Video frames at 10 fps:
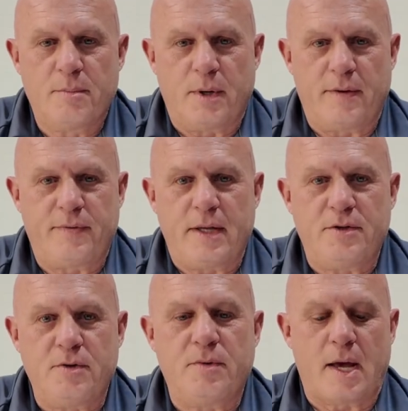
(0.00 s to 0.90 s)
But if they
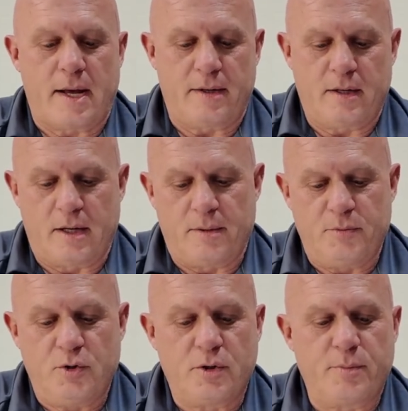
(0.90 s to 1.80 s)
do that,
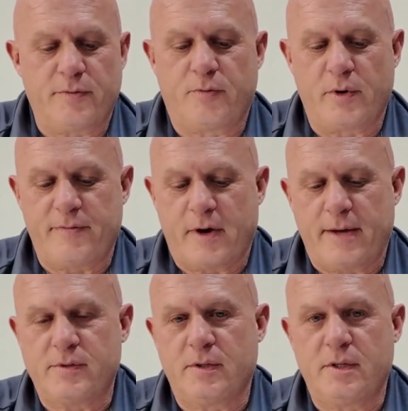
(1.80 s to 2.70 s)
you could put
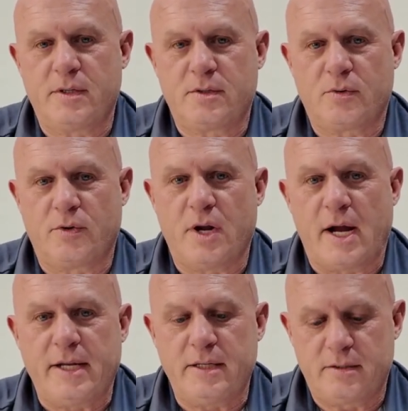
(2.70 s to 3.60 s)
45s on this or
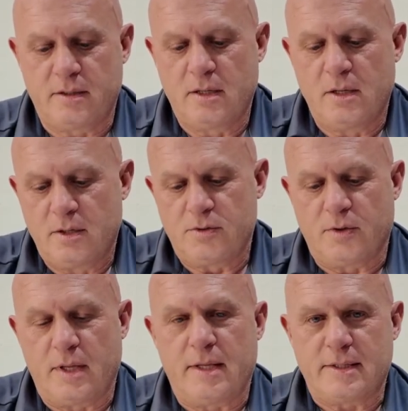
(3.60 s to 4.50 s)
90s,
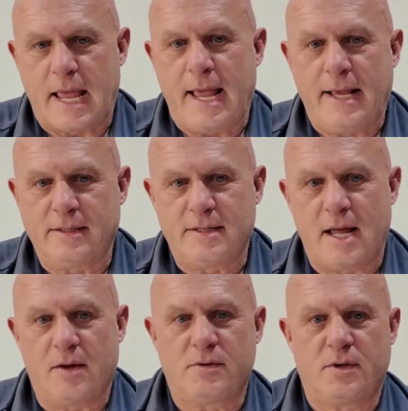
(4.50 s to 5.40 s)
so that this hangs
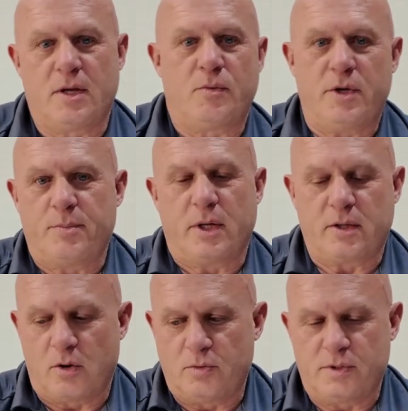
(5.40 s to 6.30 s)
down, so that when you plug
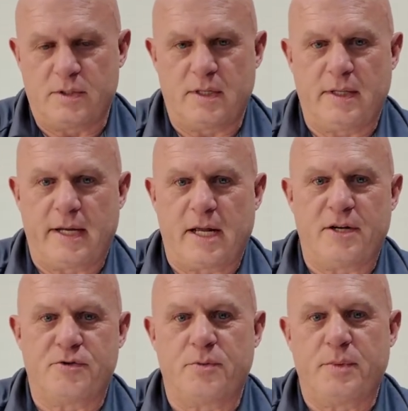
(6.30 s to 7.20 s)
the hoses in, they kind
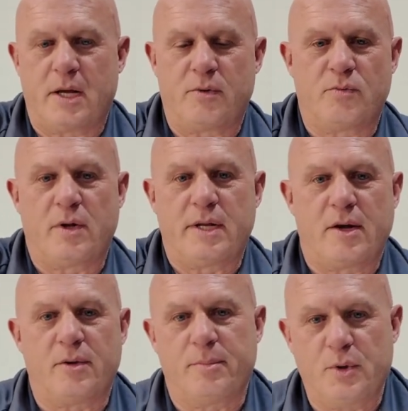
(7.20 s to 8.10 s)
of droop down and run
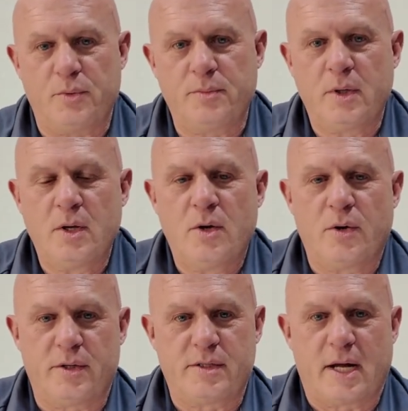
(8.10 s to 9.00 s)
down the boom
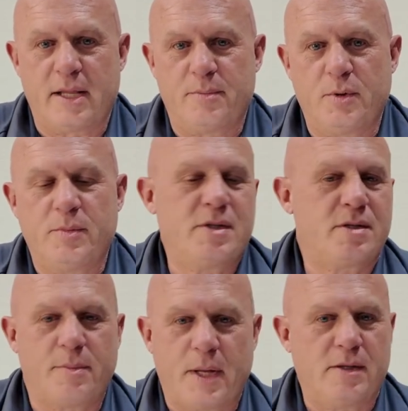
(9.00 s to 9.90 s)
or the side of the boom. It
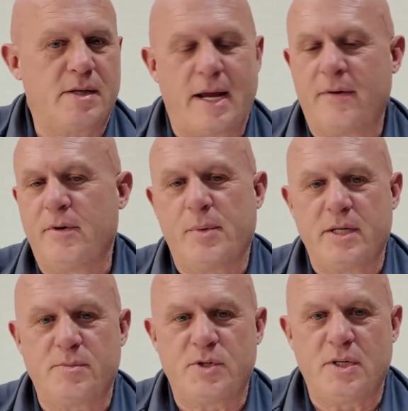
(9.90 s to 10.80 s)
just depends.
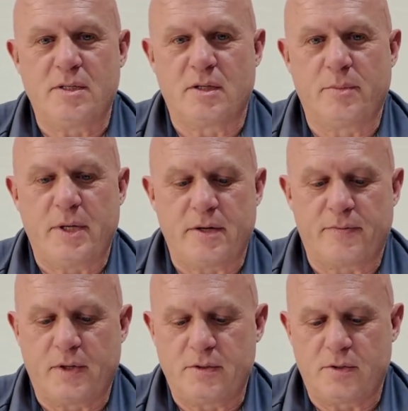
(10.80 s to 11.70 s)
Everybody's machine is a little bit
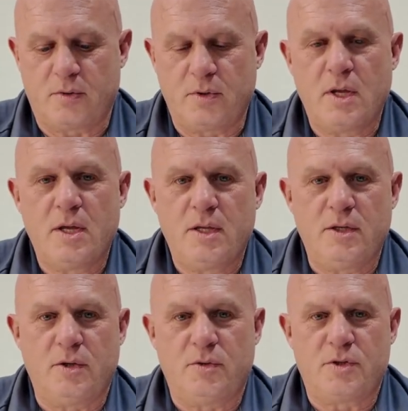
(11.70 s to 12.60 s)
different. So
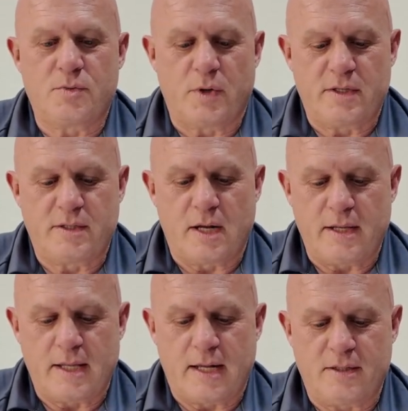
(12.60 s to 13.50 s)
you just want to
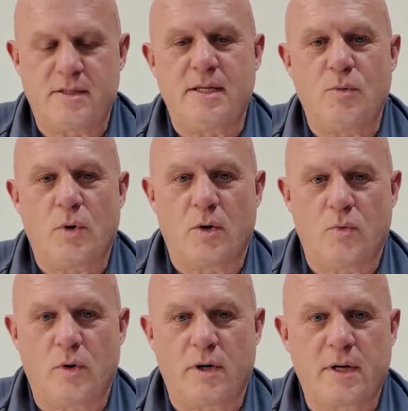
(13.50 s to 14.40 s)
study that and see what'll
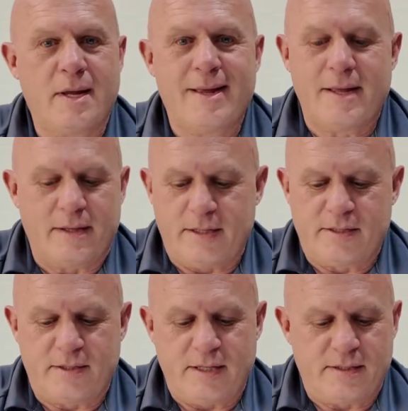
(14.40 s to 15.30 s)
work.
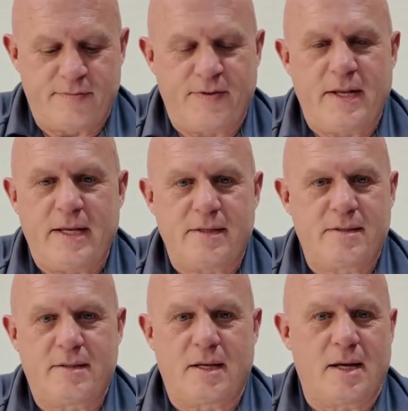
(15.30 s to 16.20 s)
These
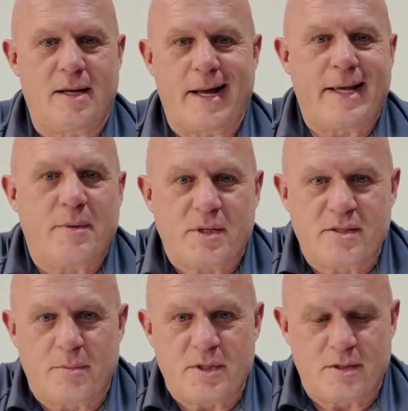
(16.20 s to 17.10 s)
fittings, I get them at
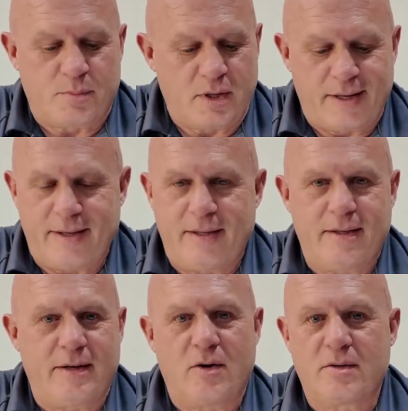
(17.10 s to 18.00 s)
Summit Supply.
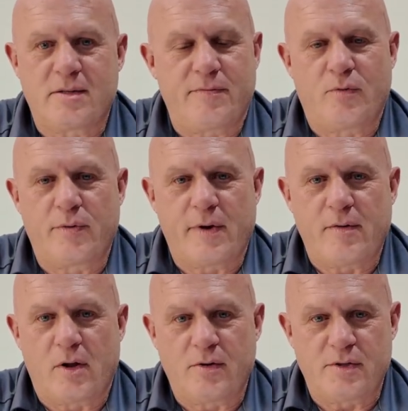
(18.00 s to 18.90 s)
They cost like $4 or
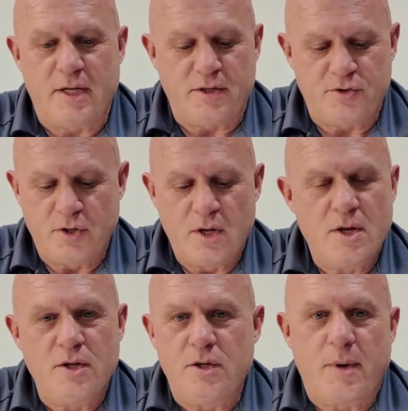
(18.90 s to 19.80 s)
$5 each.
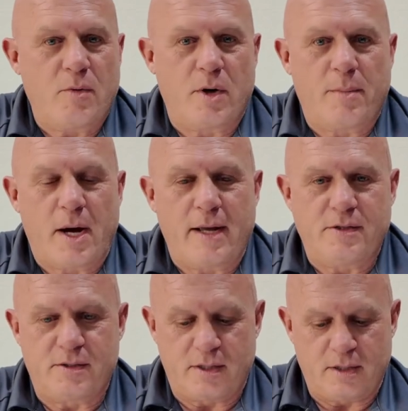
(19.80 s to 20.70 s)
You might want to buy
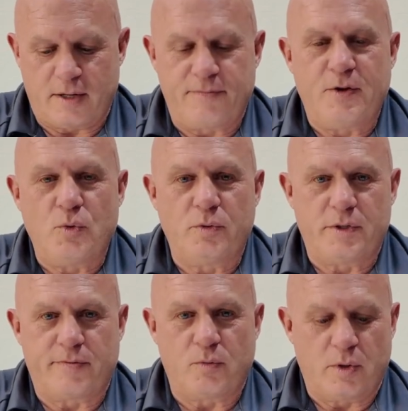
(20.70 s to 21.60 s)
just a few
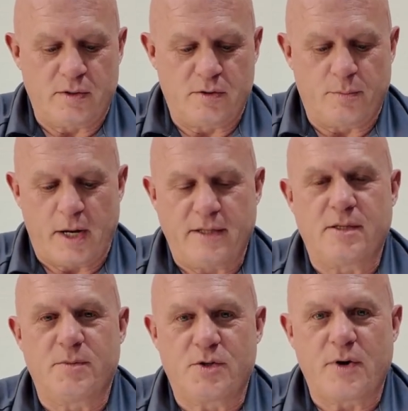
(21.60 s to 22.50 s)
different ones. So buy
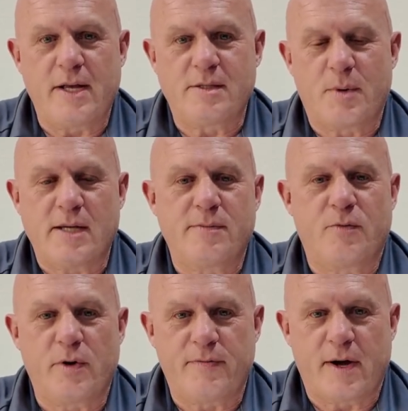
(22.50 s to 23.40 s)
some straights, buy some
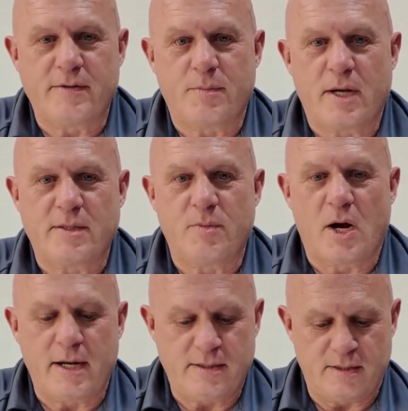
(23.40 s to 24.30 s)
45s, and buy some
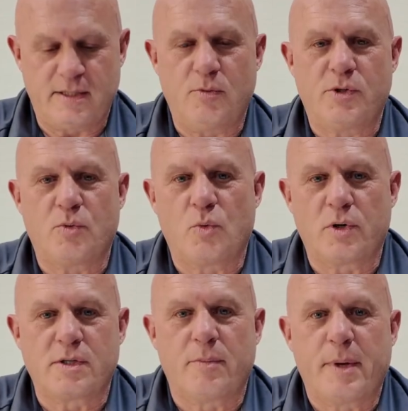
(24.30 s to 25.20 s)
90s, and see which one
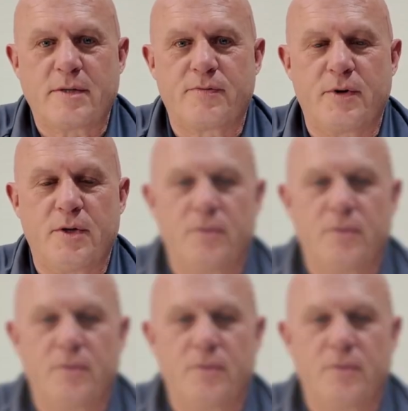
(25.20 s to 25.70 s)
works out best for you.